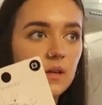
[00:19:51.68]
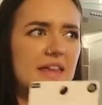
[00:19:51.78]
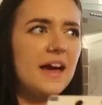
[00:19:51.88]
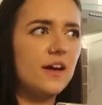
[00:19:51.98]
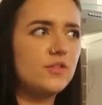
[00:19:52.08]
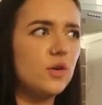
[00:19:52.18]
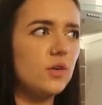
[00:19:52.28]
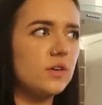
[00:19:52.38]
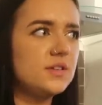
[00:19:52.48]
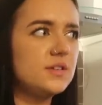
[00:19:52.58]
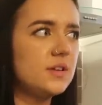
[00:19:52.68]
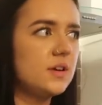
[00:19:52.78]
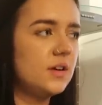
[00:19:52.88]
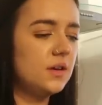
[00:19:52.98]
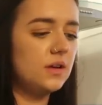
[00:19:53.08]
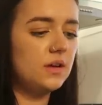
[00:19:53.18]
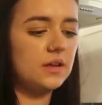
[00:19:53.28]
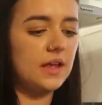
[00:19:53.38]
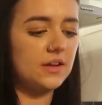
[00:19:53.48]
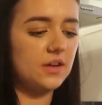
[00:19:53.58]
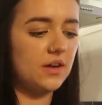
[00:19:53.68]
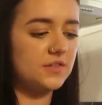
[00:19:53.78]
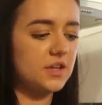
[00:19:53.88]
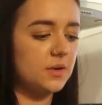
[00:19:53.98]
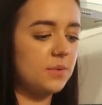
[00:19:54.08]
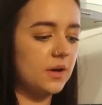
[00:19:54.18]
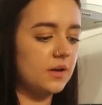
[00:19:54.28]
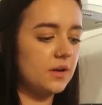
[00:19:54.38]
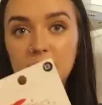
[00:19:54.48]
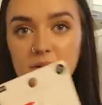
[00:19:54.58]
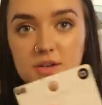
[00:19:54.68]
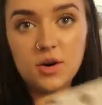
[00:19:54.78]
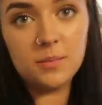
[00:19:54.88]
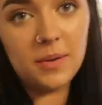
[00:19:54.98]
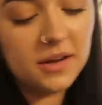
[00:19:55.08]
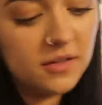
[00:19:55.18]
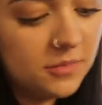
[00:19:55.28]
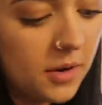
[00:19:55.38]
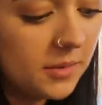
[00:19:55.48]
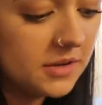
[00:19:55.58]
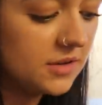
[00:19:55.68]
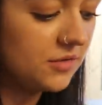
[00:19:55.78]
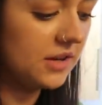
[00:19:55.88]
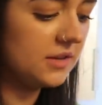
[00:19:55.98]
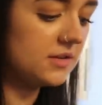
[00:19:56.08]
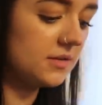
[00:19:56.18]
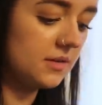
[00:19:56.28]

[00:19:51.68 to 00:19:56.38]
Yeah, of course. Yeah, and you have to, but anyway, so I got a pack of Primark silver rings.